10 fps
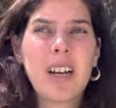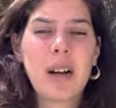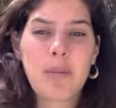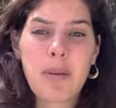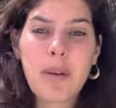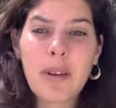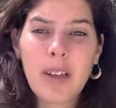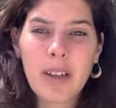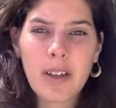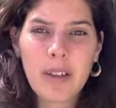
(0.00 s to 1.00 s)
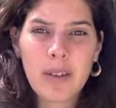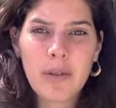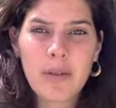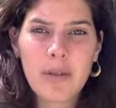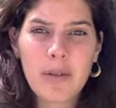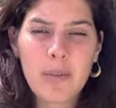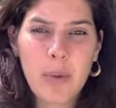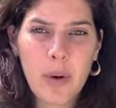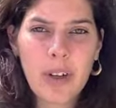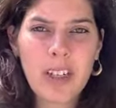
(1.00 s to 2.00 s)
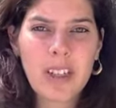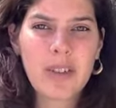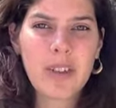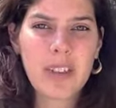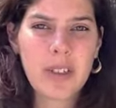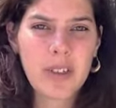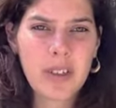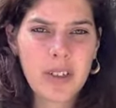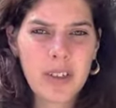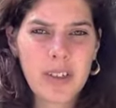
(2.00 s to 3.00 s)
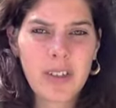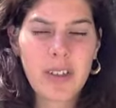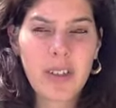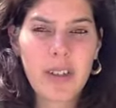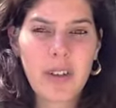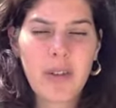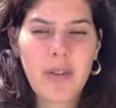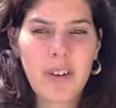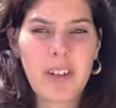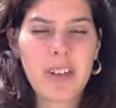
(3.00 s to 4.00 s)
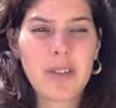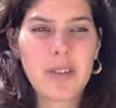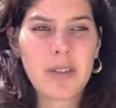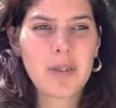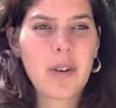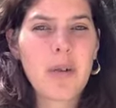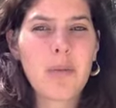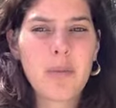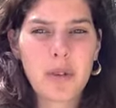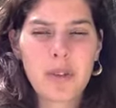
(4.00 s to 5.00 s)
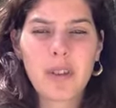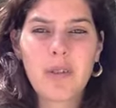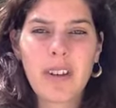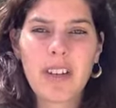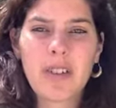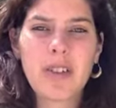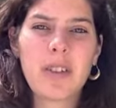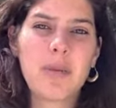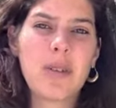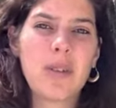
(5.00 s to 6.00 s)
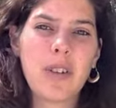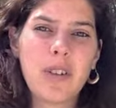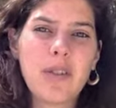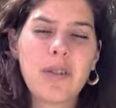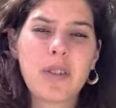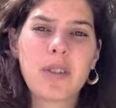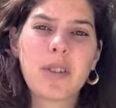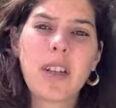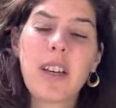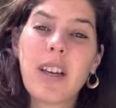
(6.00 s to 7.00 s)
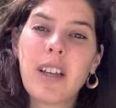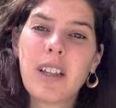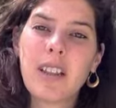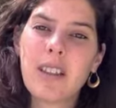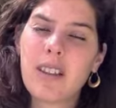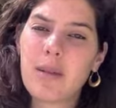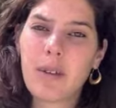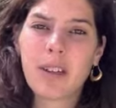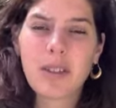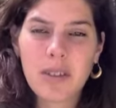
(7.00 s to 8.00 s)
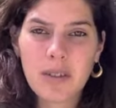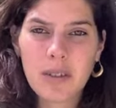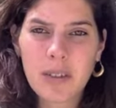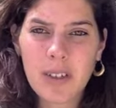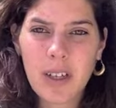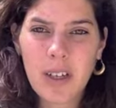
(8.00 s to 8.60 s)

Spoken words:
are maybe born in a tradition where there is a strong personal relationship to the universe. They might choose,